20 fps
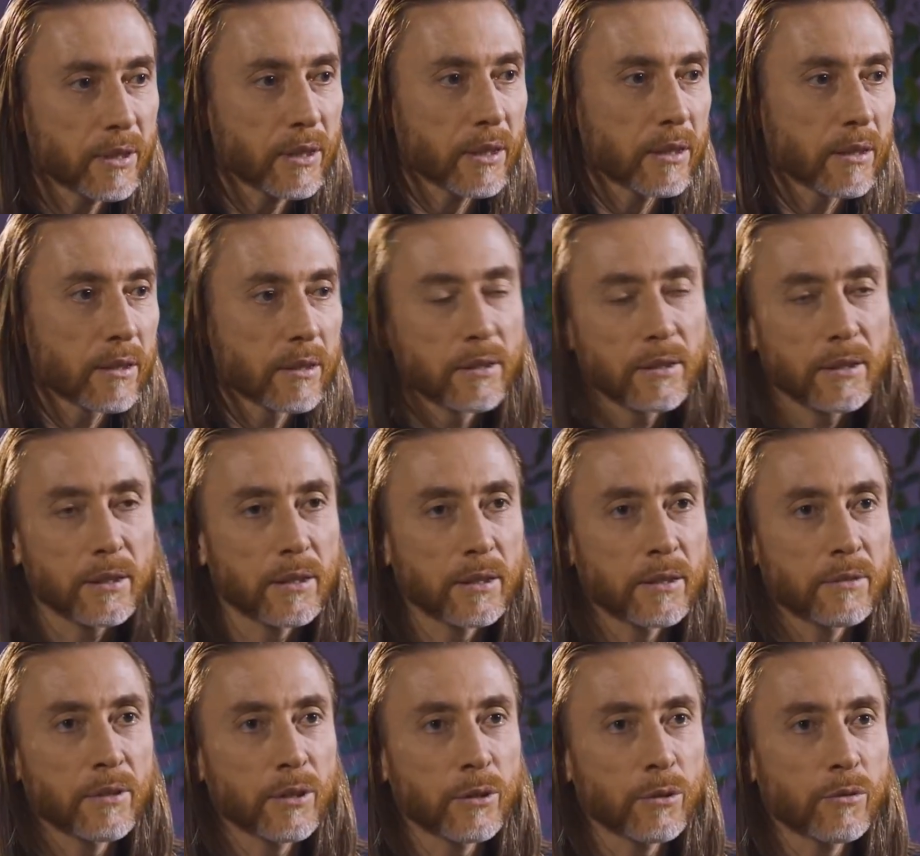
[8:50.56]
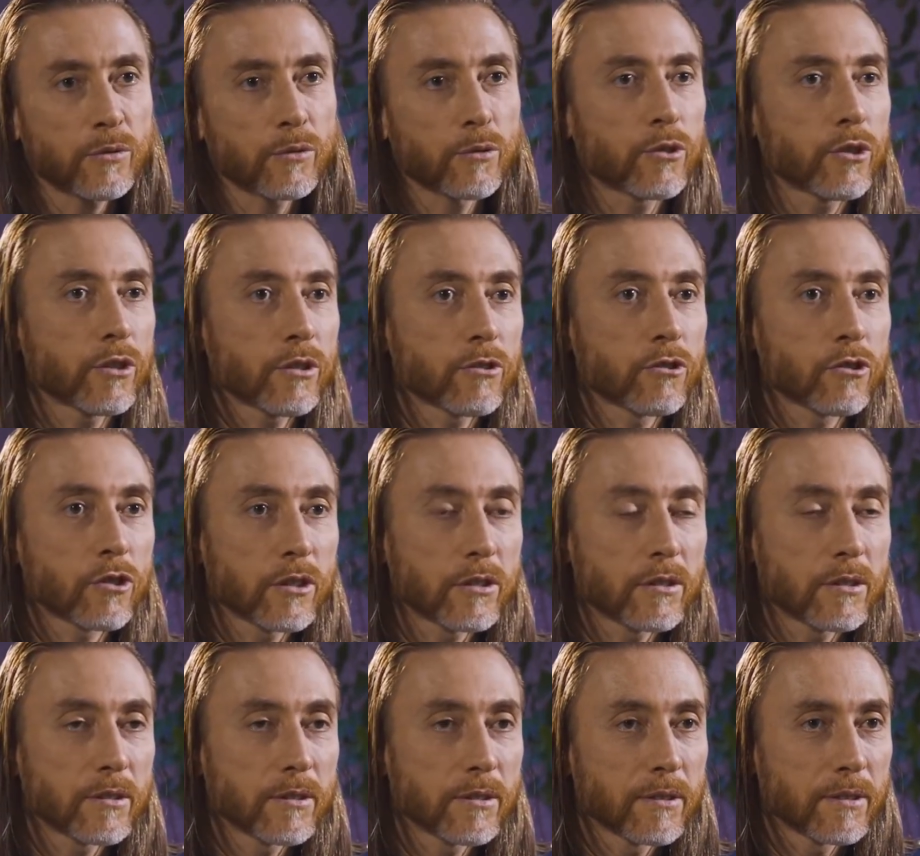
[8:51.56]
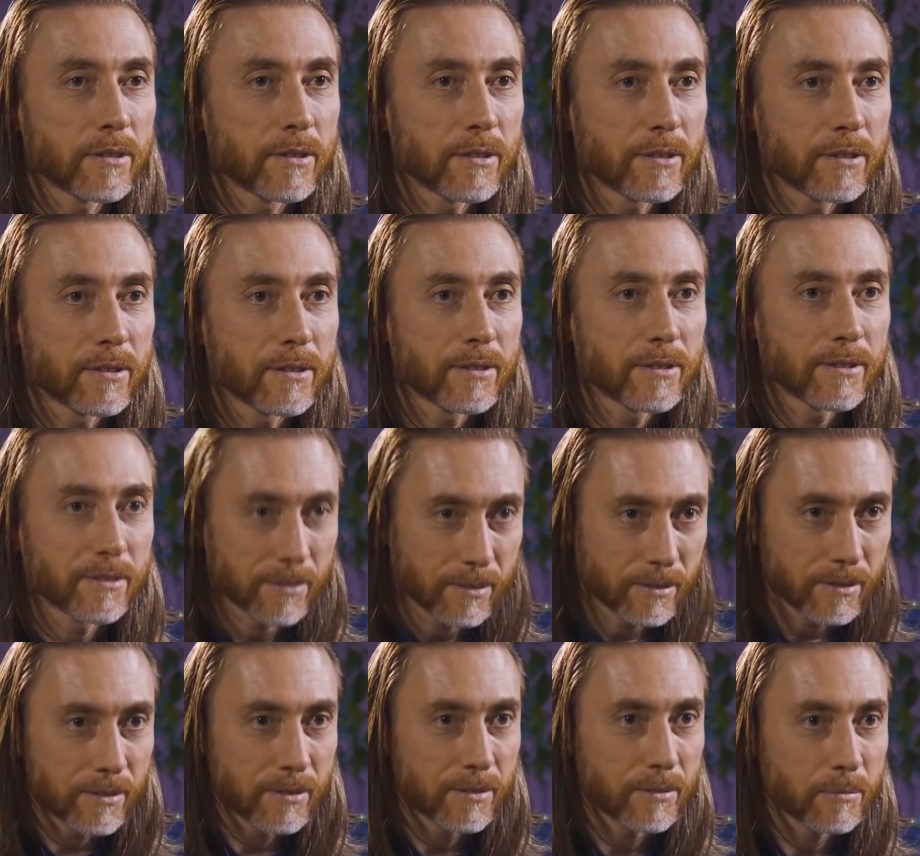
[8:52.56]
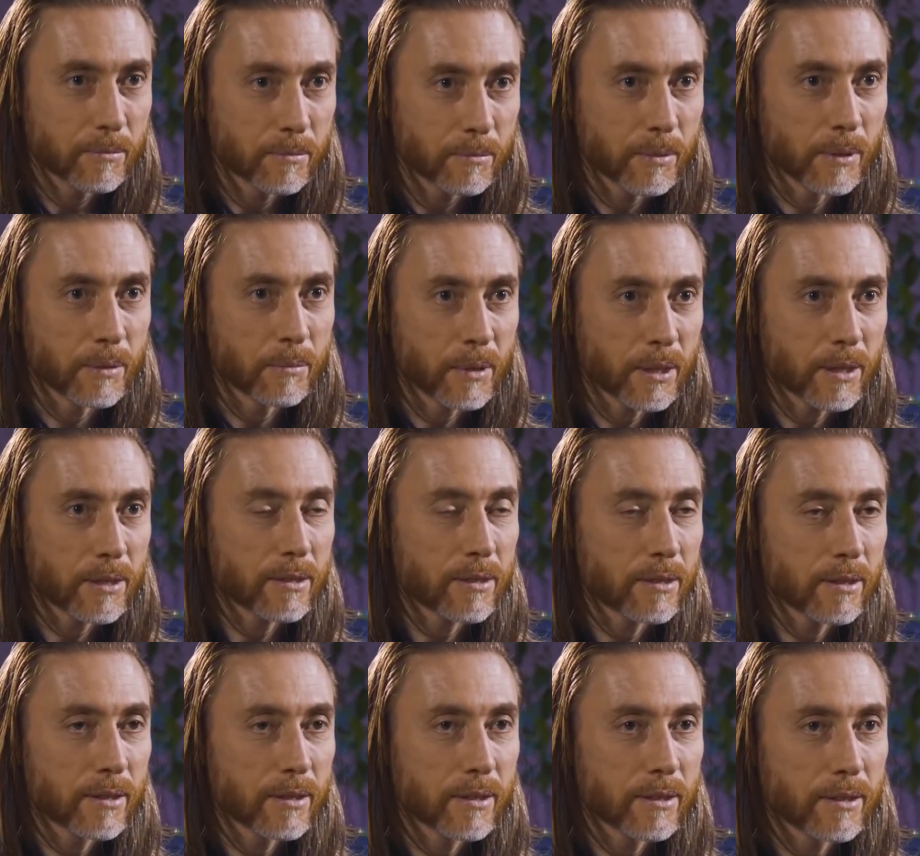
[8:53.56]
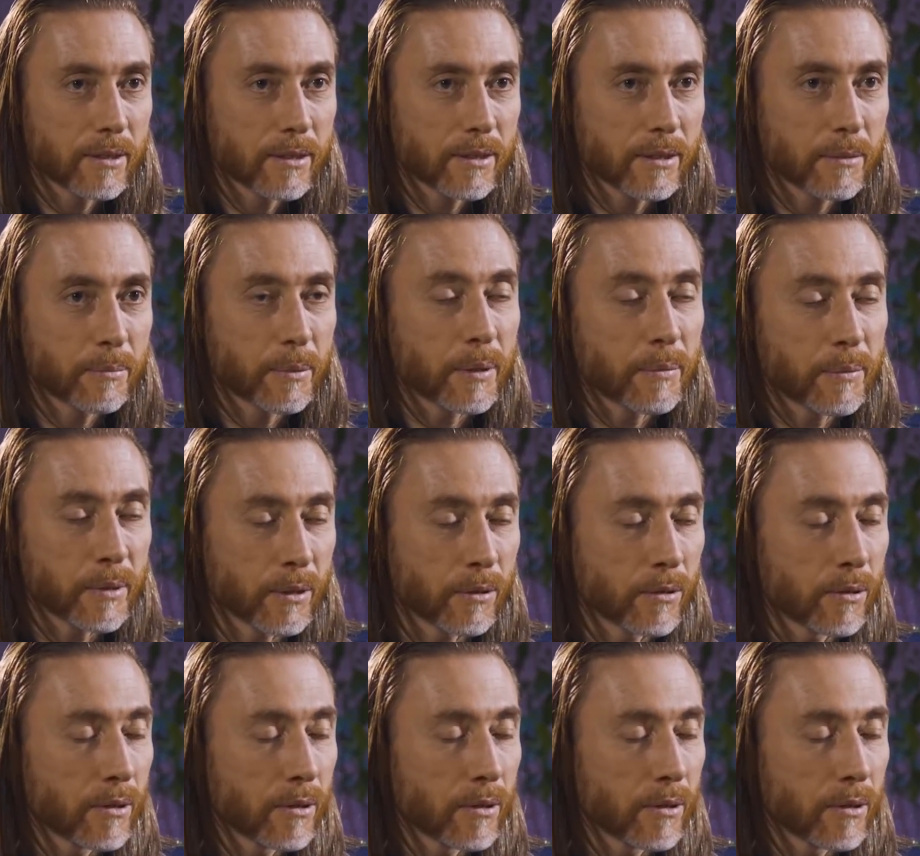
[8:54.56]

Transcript: For example, Porfiry Ivanov taught to live. You see?